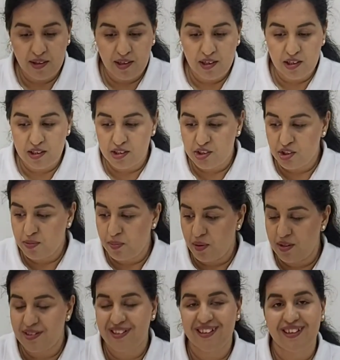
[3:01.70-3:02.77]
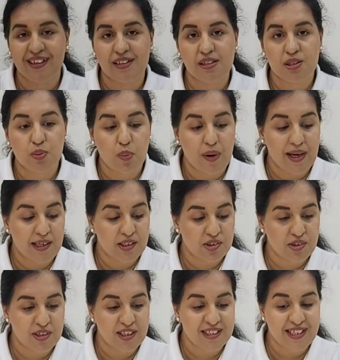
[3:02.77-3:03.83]
thing you can do, boys and girls, while
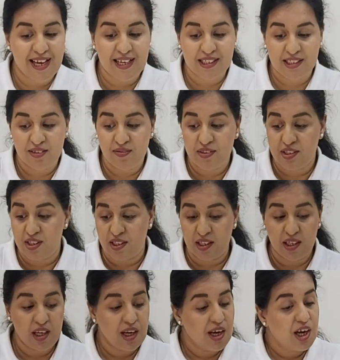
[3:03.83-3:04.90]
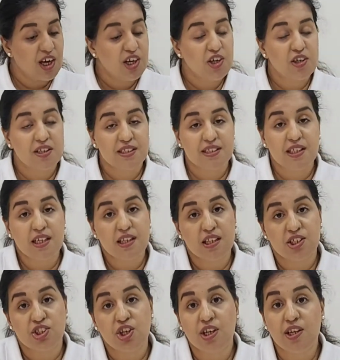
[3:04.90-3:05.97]
doing this activity, you can sing
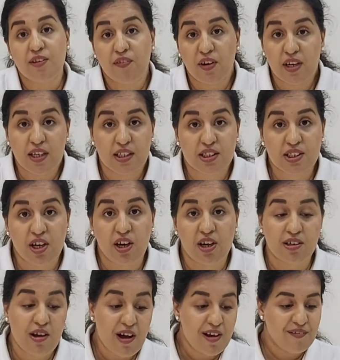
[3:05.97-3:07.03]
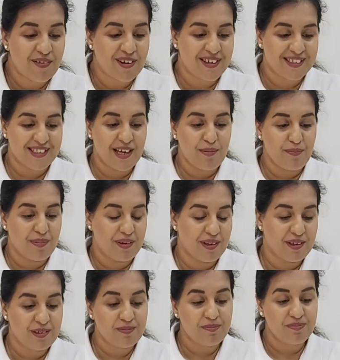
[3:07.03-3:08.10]
the Jolly Phonic song. For
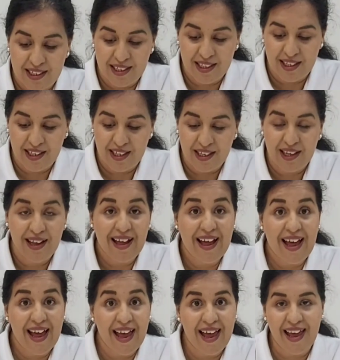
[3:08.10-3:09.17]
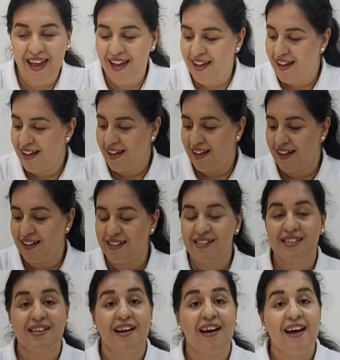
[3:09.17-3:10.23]
example, E,
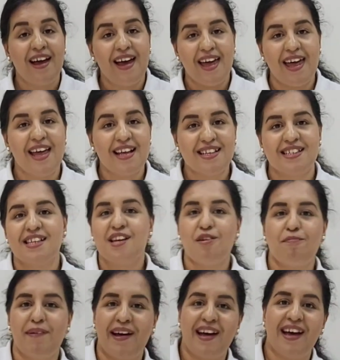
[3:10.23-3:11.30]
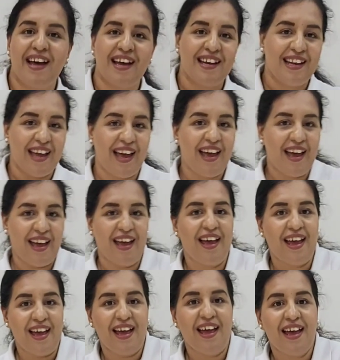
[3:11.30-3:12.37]
is eggs in a pan,
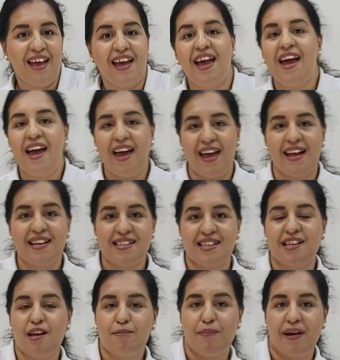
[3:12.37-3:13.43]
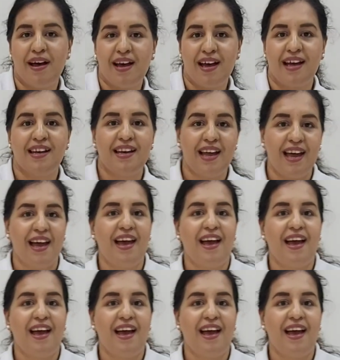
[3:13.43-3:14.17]
eggs in a pan,